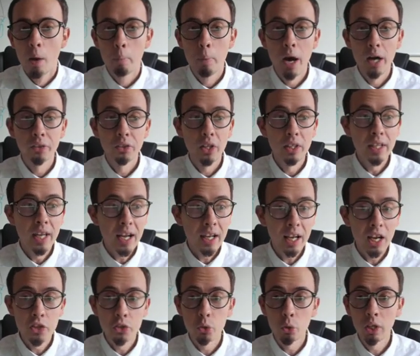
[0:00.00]
But uh, yeah,
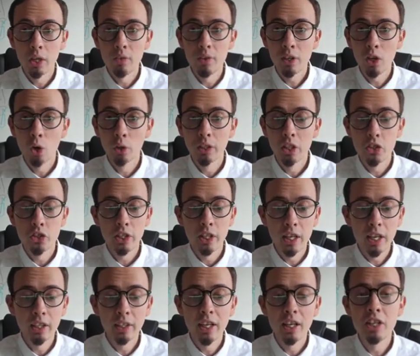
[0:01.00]
guys, so here we go. There's
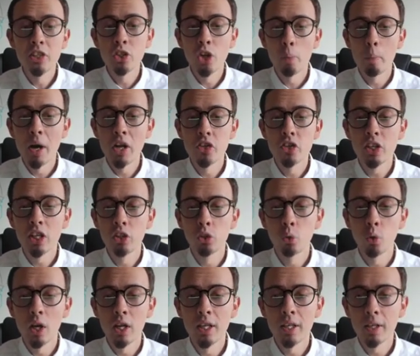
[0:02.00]
there is no magic in
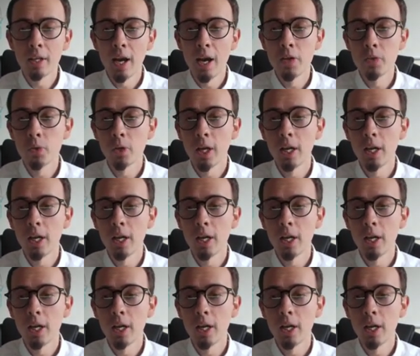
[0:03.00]
trading, guys.